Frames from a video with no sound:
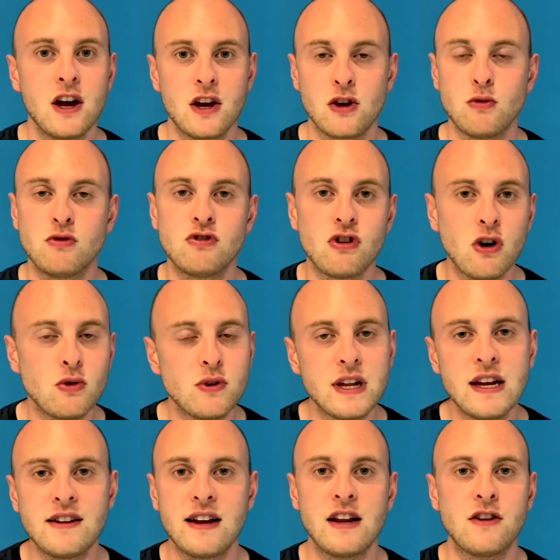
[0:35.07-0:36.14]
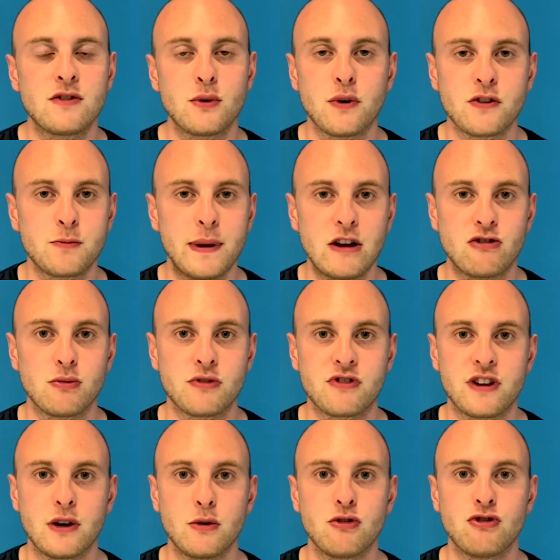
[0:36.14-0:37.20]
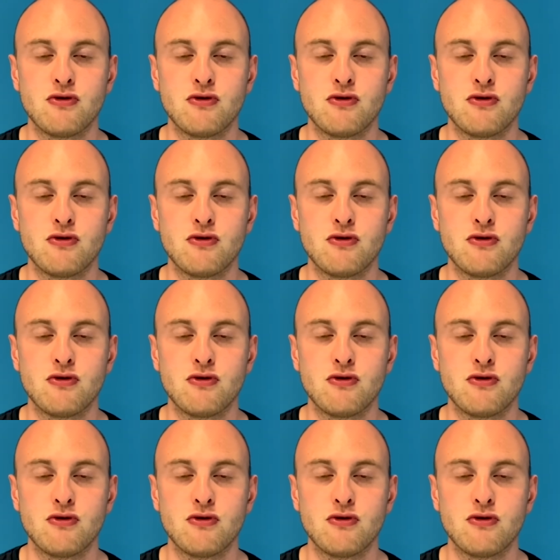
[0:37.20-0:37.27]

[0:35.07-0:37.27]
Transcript: You don't need any sort of special skills.